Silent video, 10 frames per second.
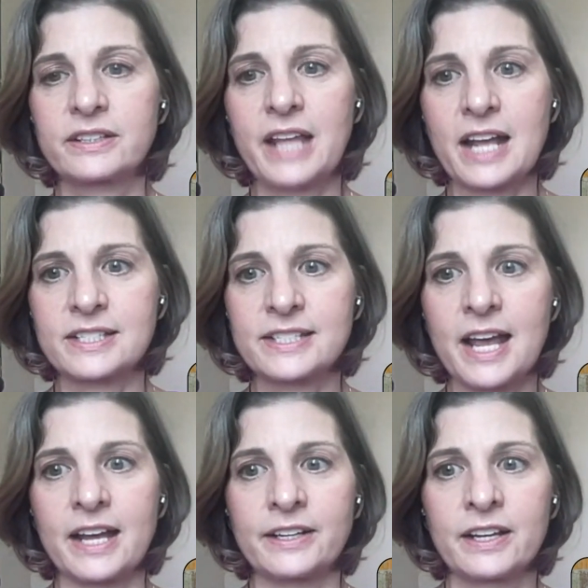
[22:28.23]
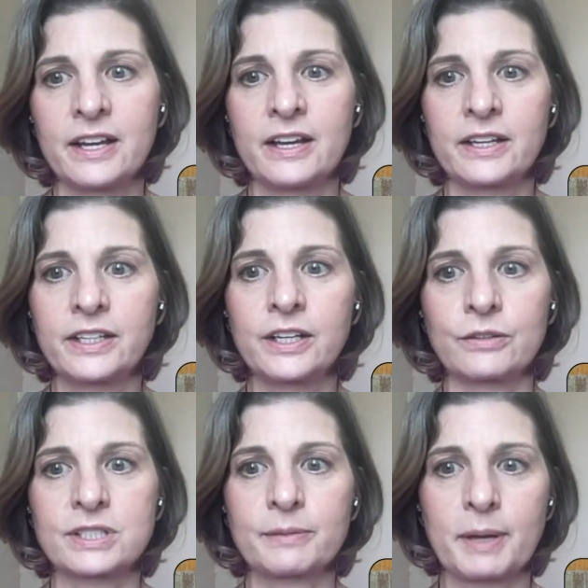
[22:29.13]
that said,
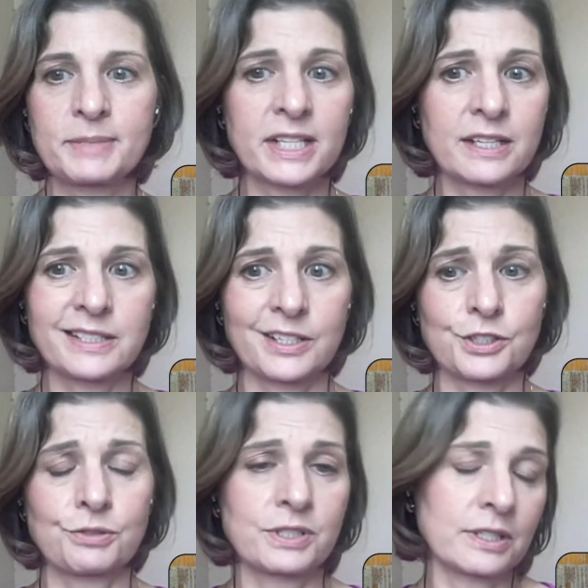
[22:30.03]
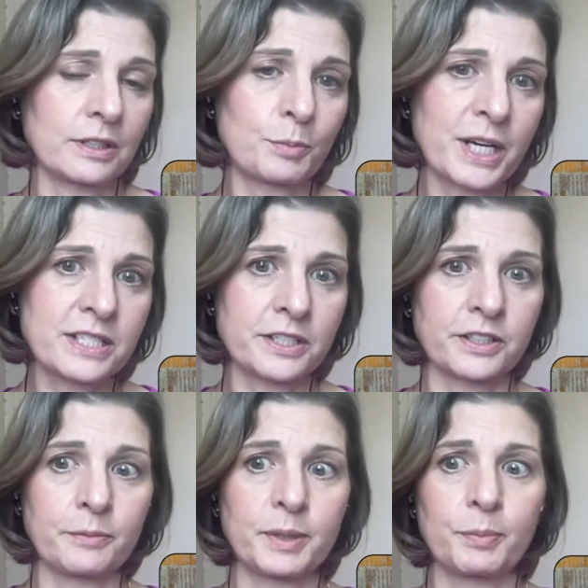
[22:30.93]
sometimes the Container Store is a little pricier
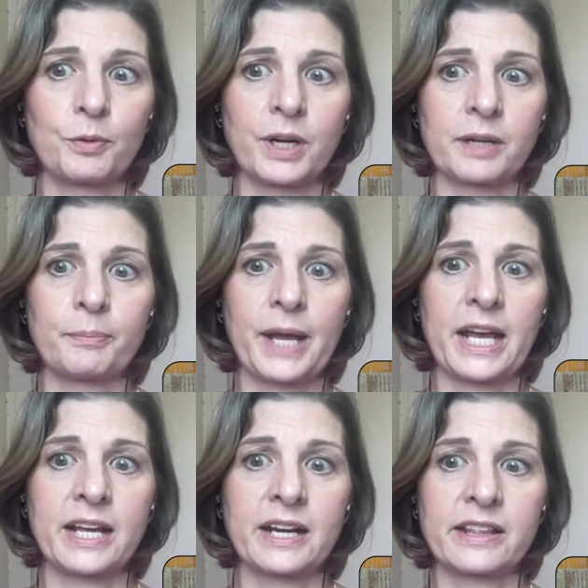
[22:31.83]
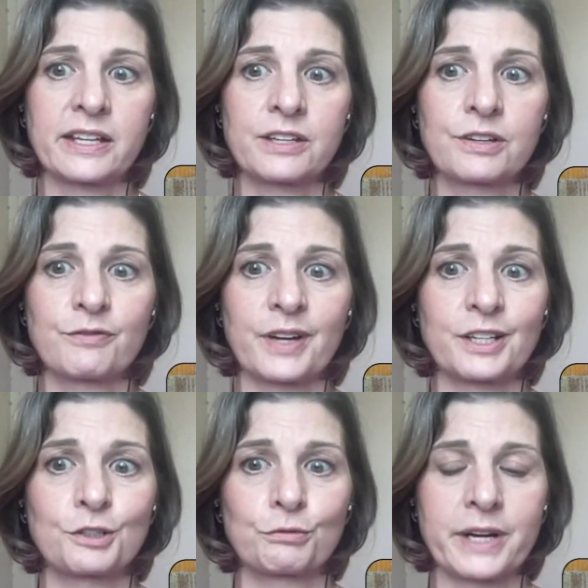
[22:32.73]
than people want to pay, and I think you can
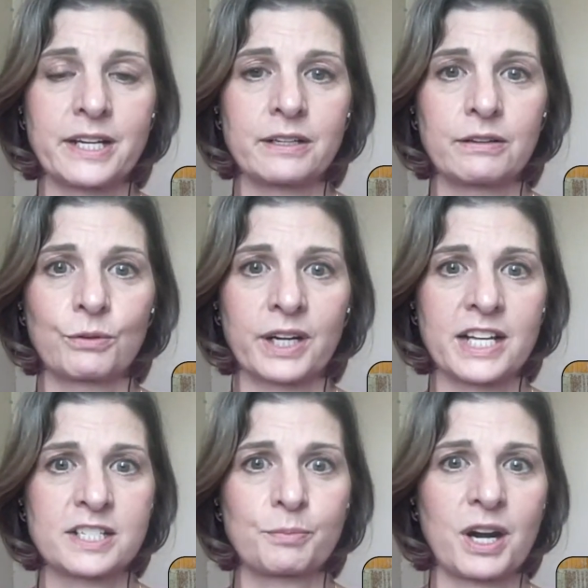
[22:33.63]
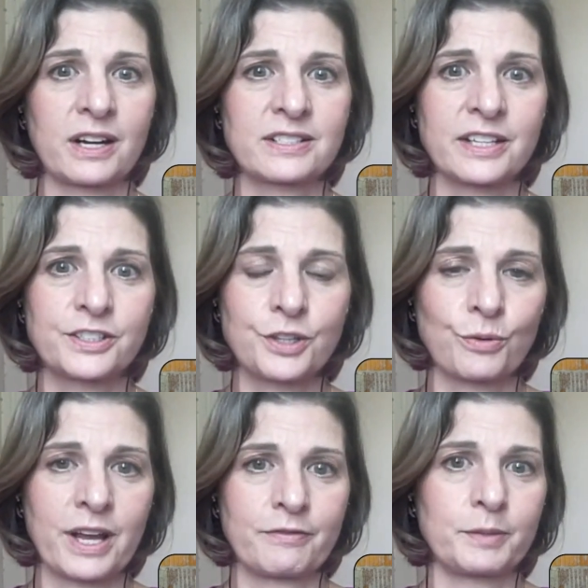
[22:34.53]
find great organizing products that
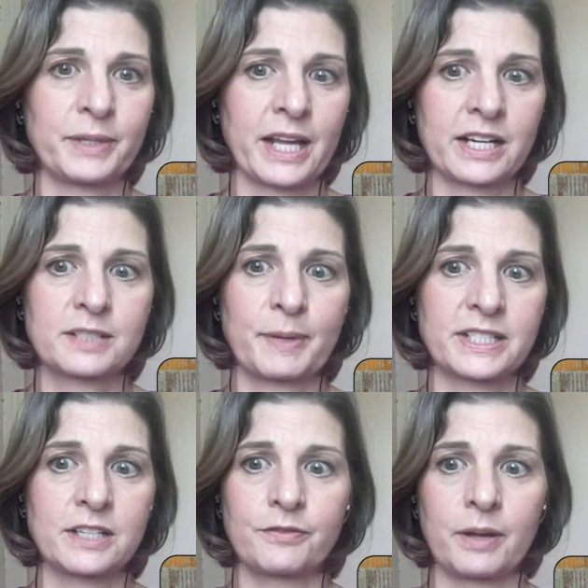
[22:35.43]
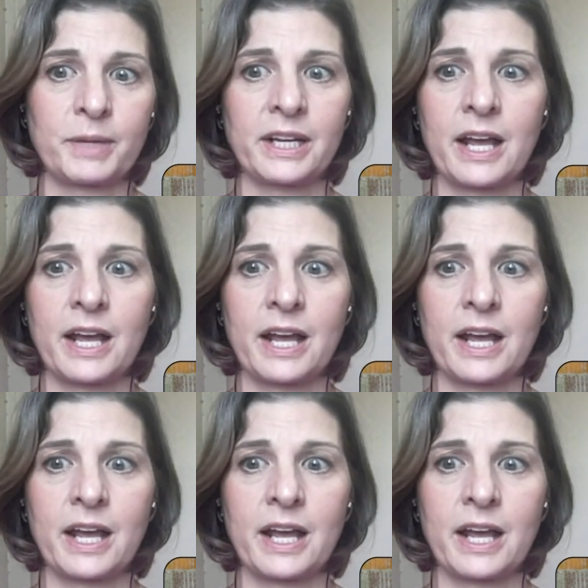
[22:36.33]
don't have to be that expensive. I mean,